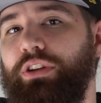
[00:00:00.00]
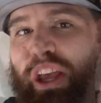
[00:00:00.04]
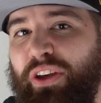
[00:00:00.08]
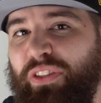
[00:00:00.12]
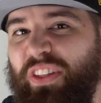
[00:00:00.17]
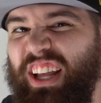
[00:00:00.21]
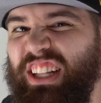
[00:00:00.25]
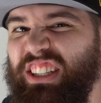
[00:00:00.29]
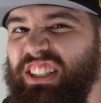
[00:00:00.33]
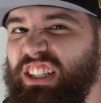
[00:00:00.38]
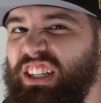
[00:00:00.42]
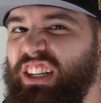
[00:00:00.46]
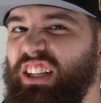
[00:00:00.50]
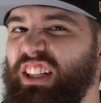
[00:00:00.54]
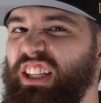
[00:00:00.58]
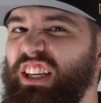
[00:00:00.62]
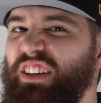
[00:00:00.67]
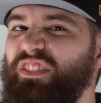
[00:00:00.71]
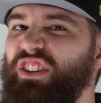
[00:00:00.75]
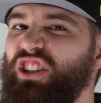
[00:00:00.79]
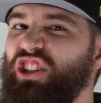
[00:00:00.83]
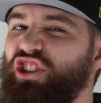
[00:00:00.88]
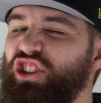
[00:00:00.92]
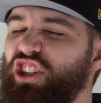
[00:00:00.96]
Now that's going to
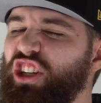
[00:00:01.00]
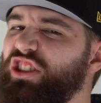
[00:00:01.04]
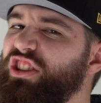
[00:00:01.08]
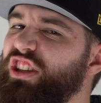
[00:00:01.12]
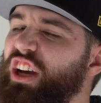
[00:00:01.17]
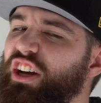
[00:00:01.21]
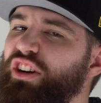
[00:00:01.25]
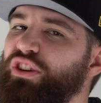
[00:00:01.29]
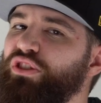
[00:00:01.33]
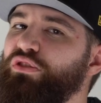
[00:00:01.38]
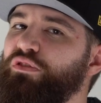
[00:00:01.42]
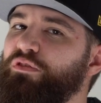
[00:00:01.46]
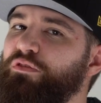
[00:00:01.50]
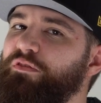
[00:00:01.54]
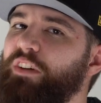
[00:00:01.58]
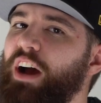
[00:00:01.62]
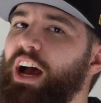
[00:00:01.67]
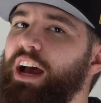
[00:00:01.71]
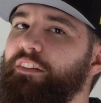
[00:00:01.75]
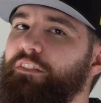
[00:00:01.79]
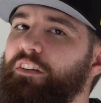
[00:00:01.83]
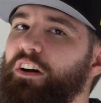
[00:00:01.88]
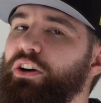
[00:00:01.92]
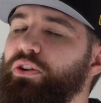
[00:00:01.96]
leave you just under
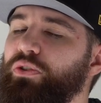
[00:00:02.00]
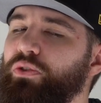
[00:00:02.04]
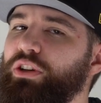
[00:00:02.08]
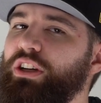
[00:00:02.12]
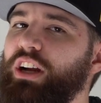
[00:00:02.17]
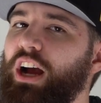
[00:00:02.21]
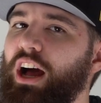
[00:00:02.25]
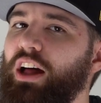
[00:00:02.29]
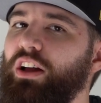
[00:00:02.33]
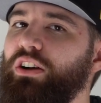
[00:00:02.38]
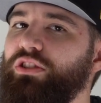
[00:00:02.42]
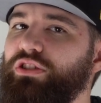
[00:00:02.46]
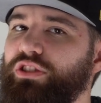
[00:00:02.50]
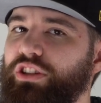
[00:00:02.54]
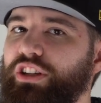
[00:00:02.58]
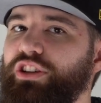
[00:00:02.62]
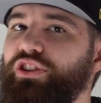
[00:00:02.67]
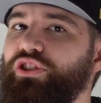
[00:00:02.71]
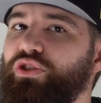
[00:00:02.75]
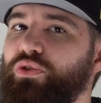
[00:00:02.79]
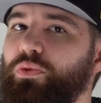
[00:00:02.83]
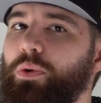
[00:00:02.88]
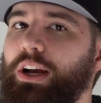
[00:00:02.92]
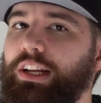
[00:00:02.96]
$500
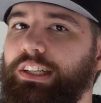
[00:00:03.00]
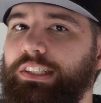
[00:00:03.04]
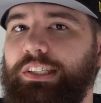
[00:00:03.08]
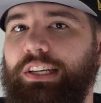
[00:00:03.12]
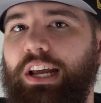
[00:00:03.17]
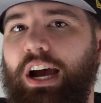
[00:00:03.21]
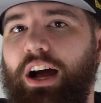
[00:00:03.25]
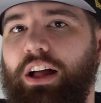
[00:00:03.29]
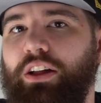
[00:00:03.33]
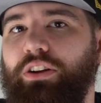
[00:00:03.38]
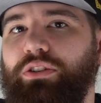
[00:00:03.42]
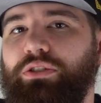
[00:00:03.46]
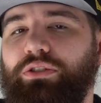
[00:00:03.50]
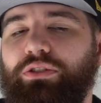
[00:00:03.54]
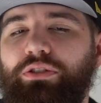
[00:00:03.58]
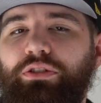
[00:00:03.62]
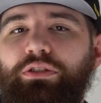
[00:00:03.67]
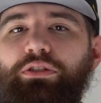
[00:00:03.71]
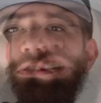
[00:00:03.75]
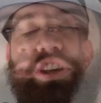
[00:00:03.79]
in US dollars.